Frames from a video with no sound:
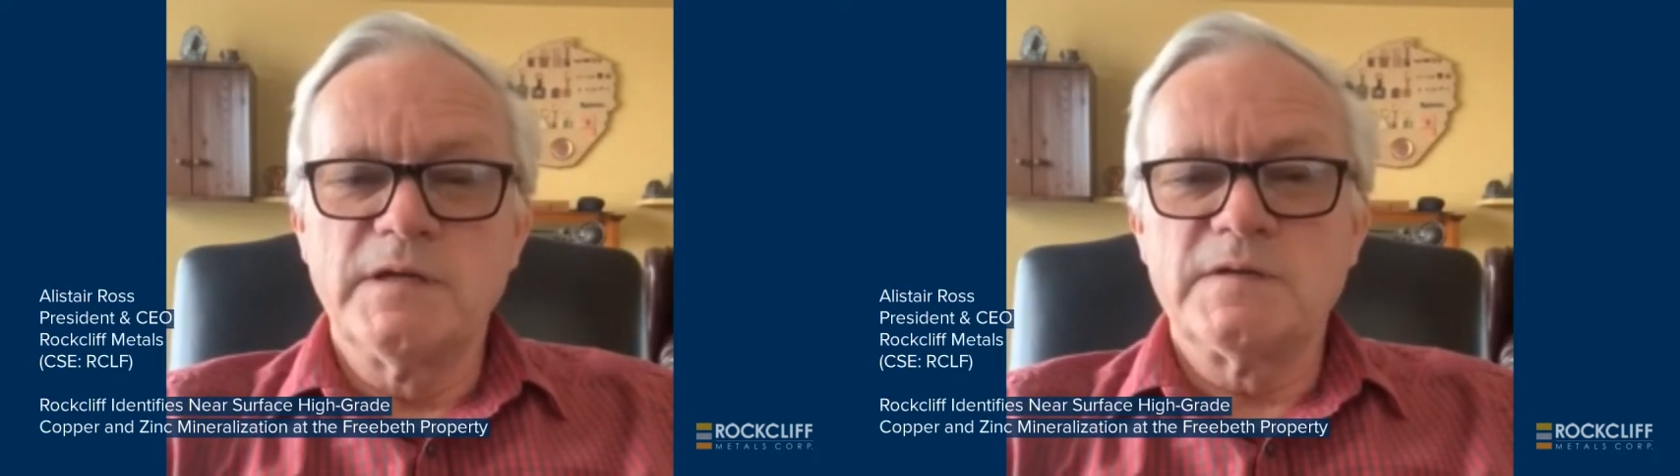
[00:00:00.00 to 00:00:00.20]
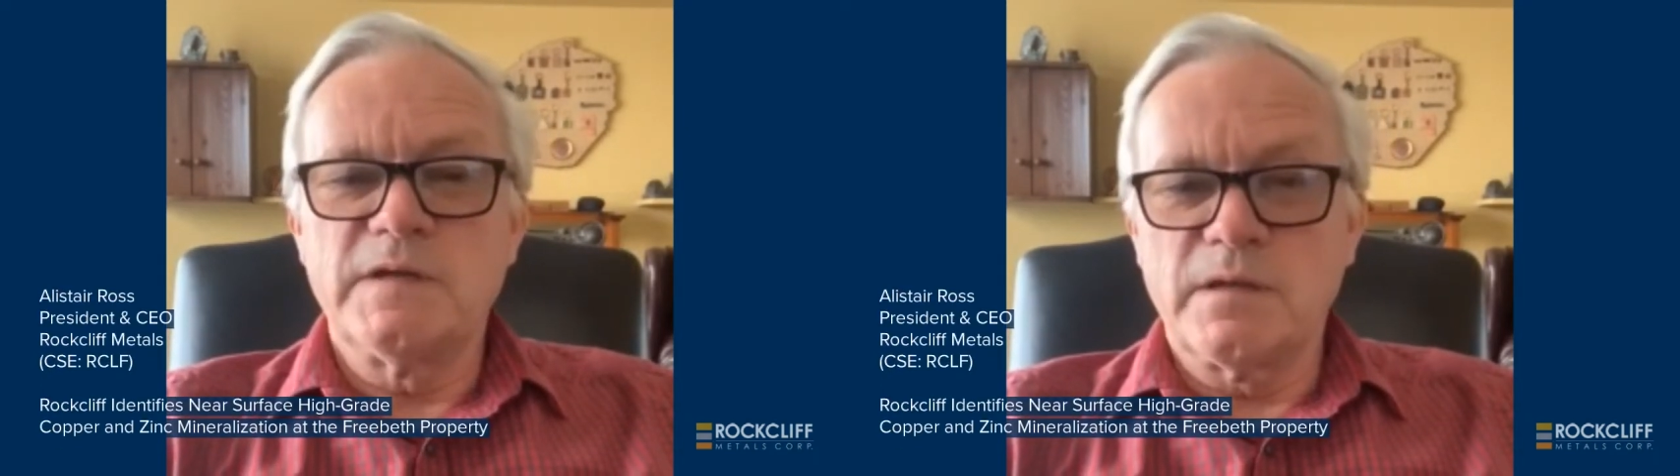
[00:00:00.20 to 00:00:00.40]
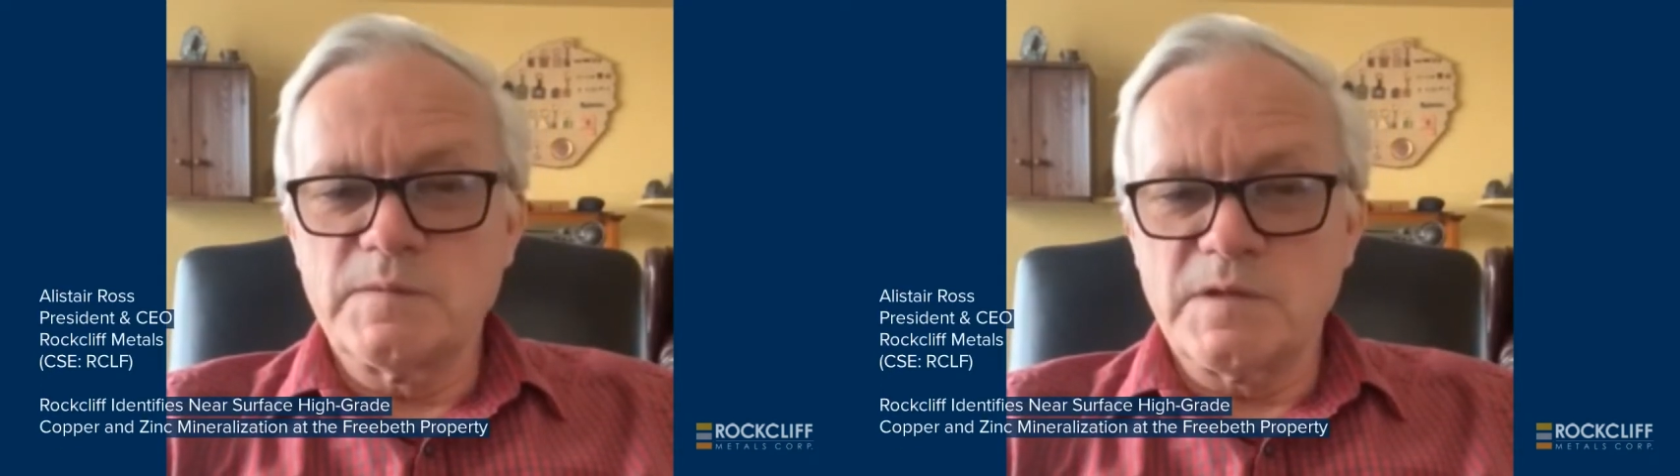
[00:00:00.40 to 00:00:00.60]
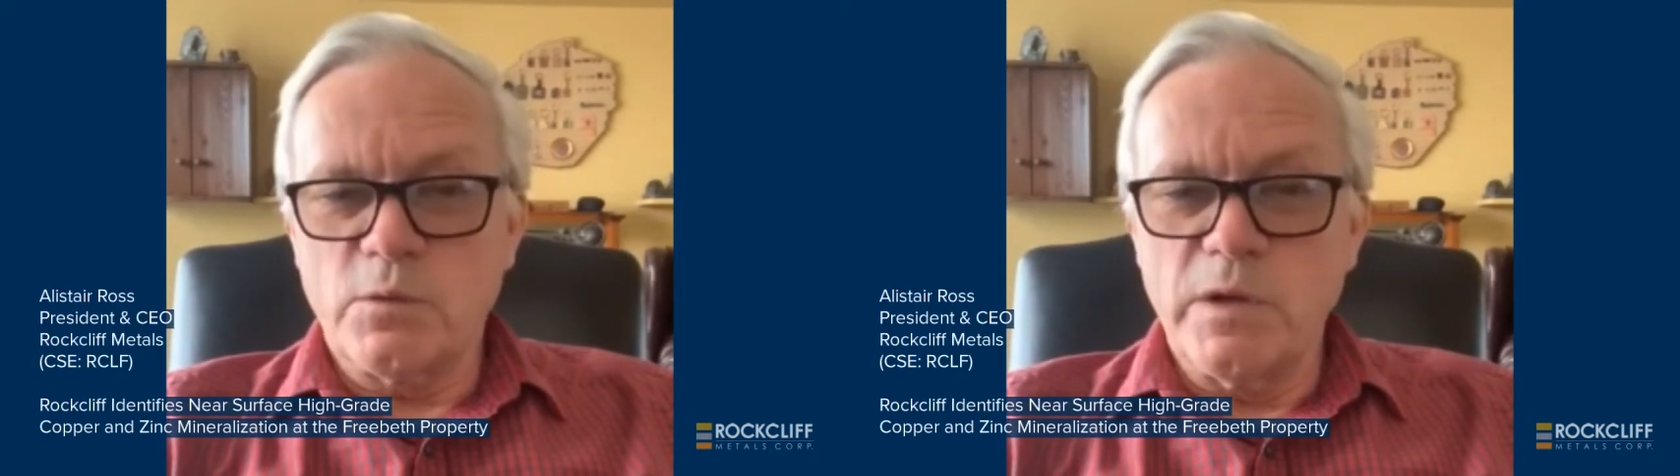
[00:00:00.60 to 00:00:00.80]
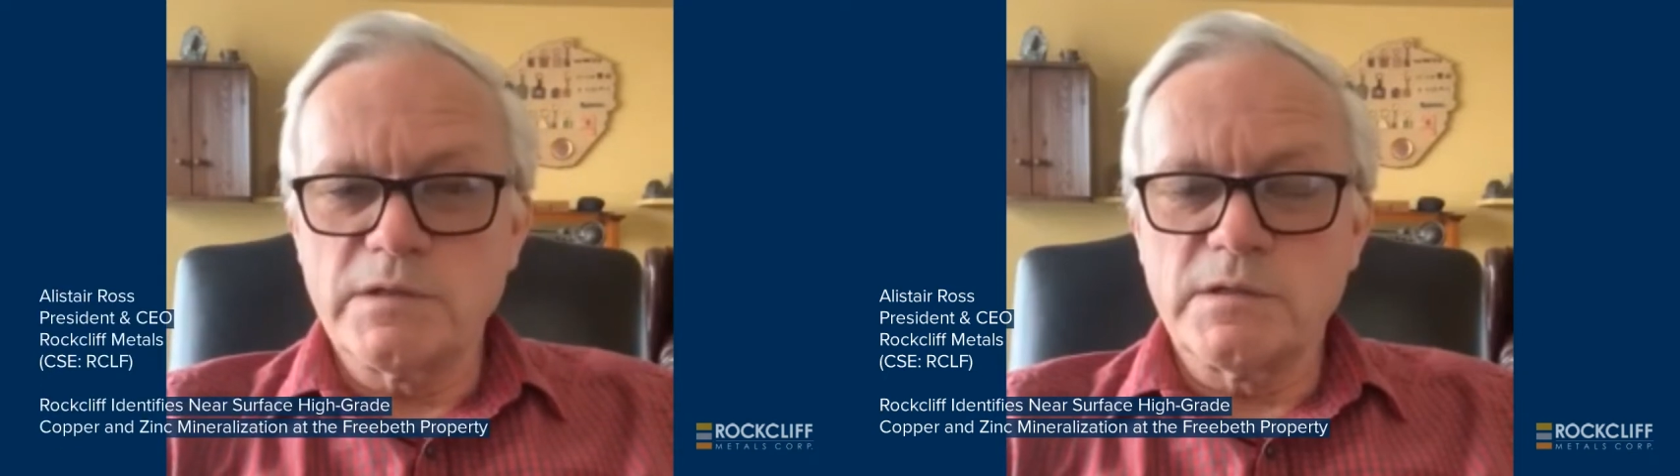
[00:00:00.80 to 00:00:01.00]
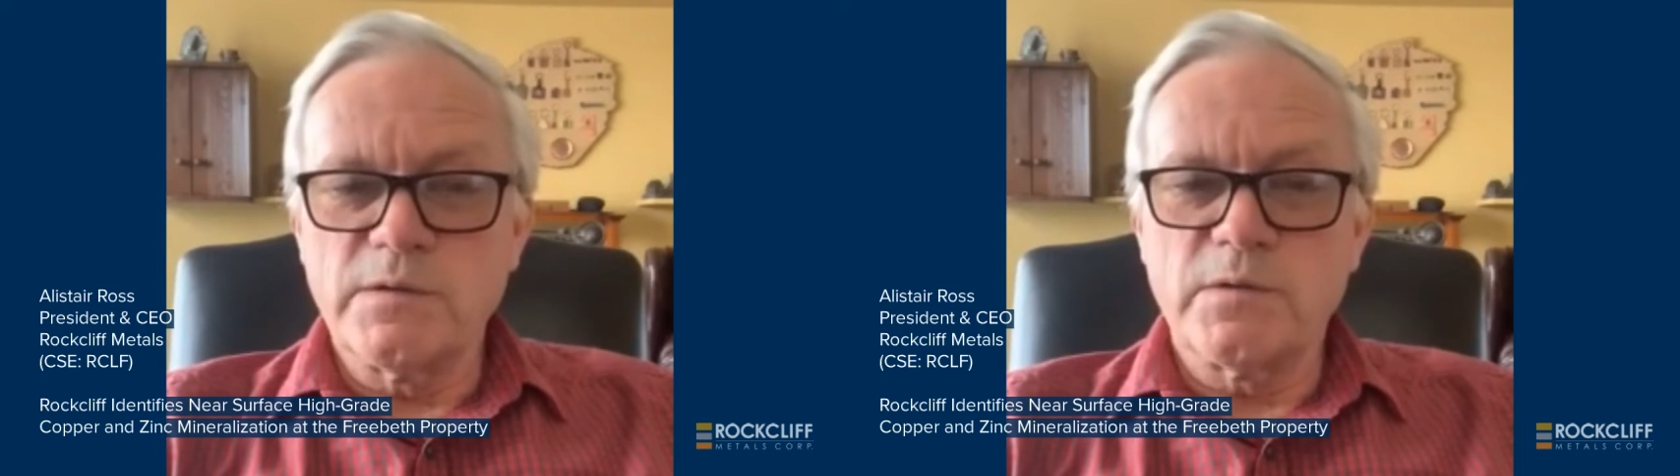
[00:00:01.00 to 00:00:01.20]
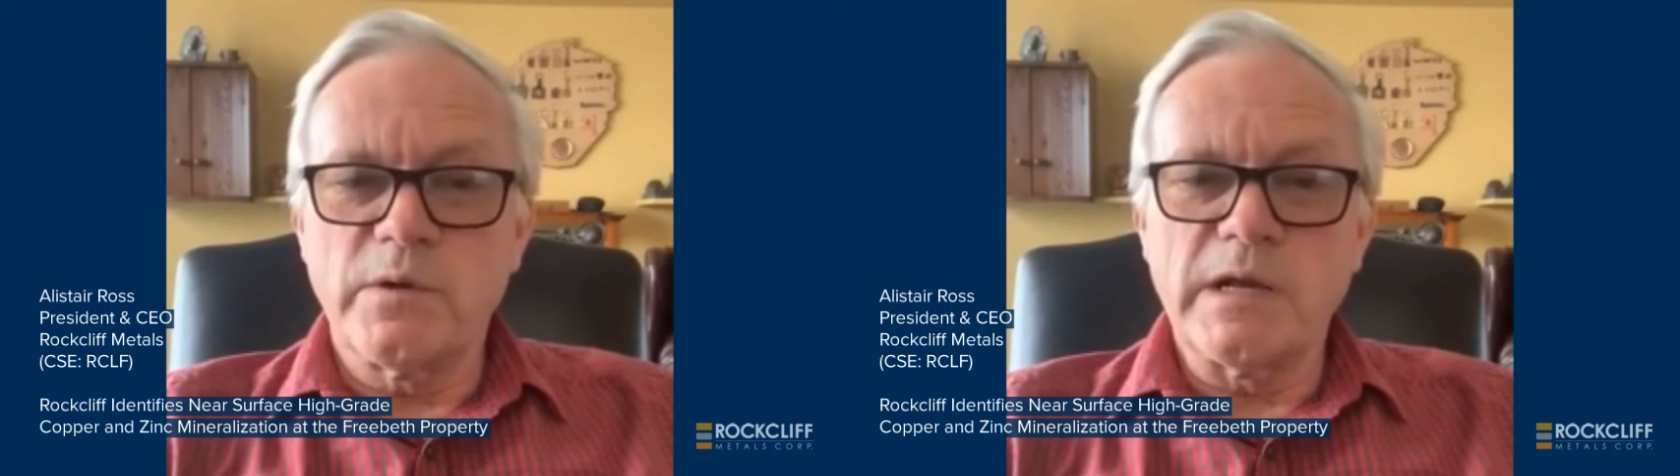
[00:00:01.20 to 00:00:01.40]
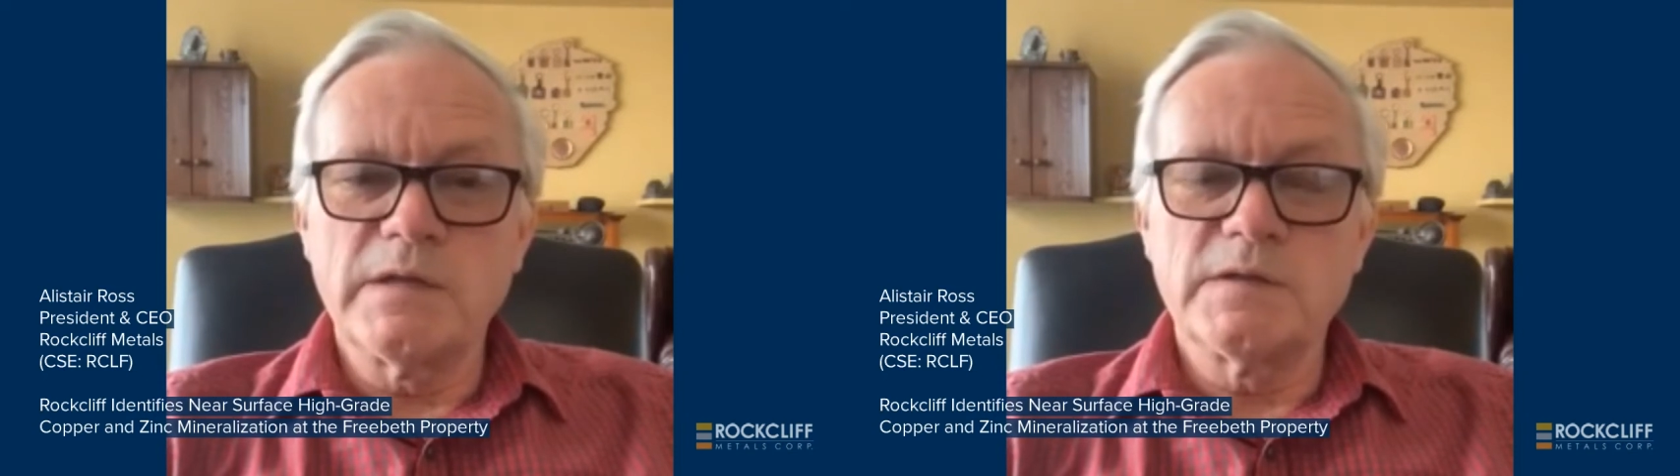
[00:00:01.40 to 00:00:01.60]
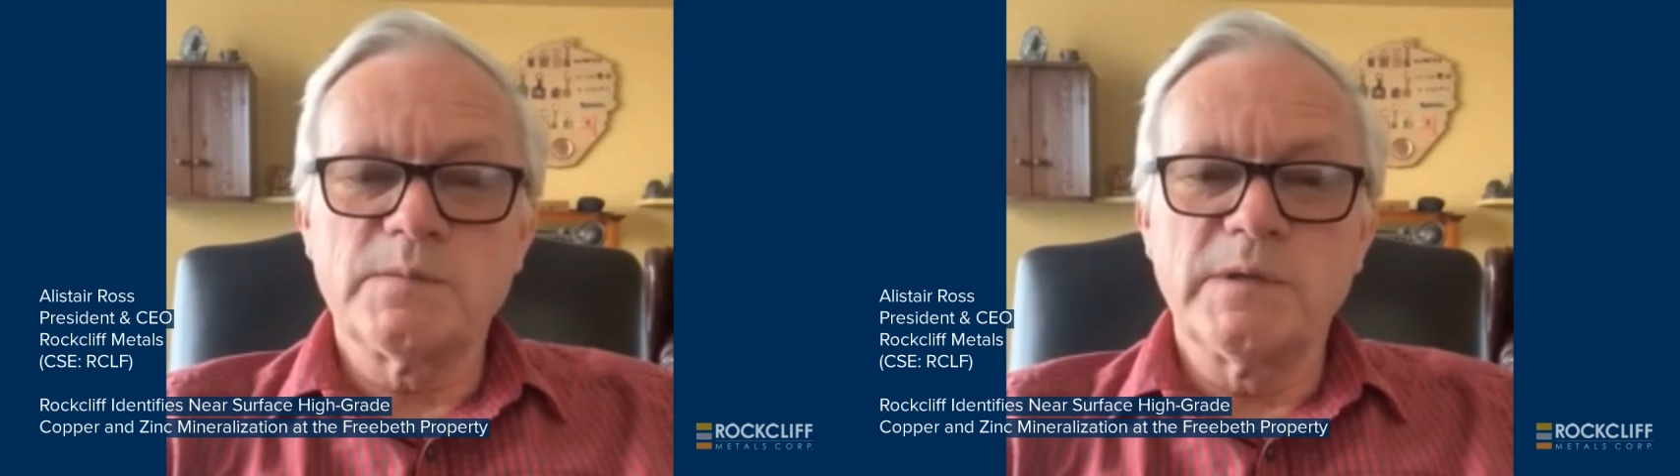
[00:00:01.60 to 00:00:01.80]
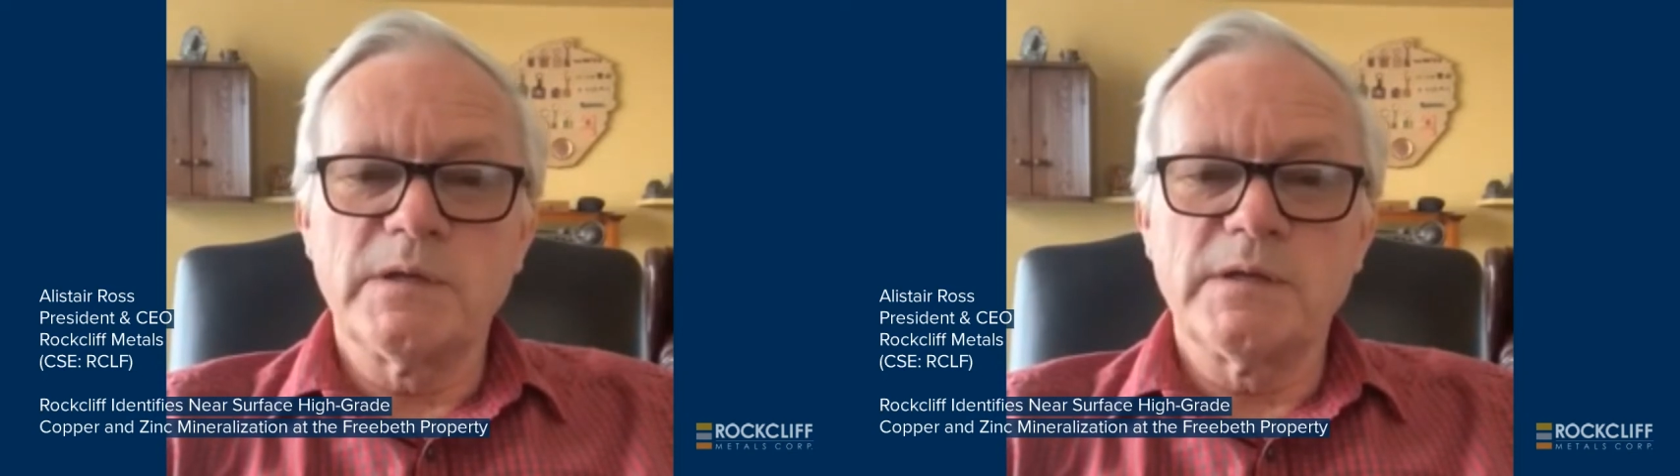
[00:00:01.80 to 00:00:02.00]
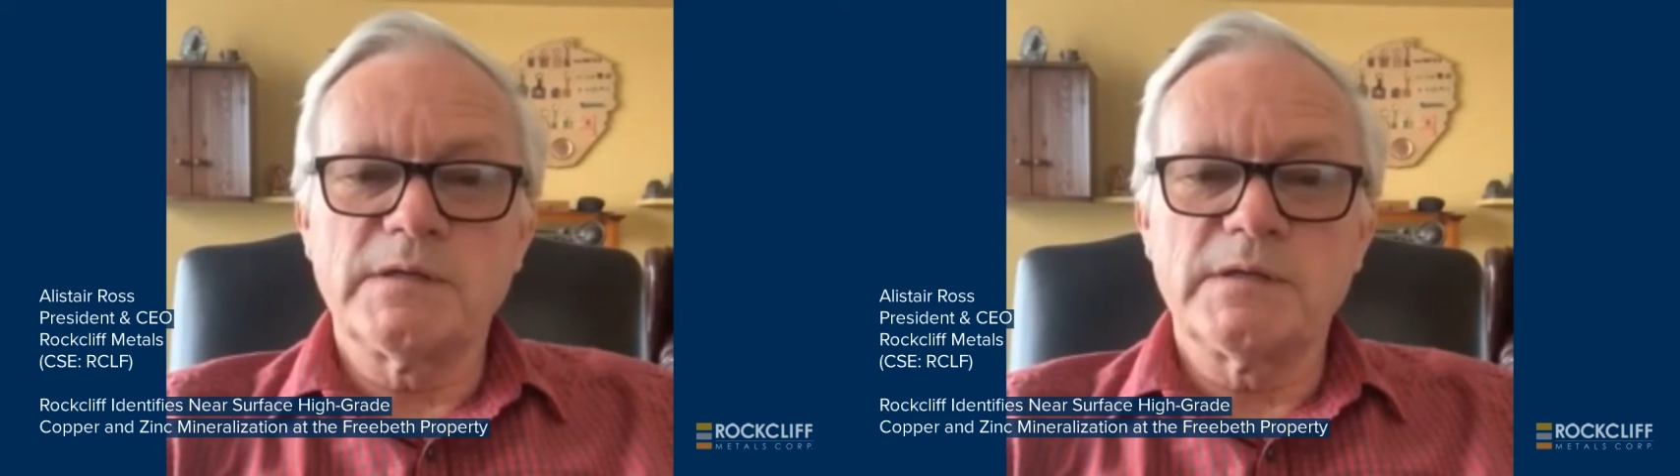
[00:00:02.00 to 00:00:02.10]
send them sequentially through our leased mill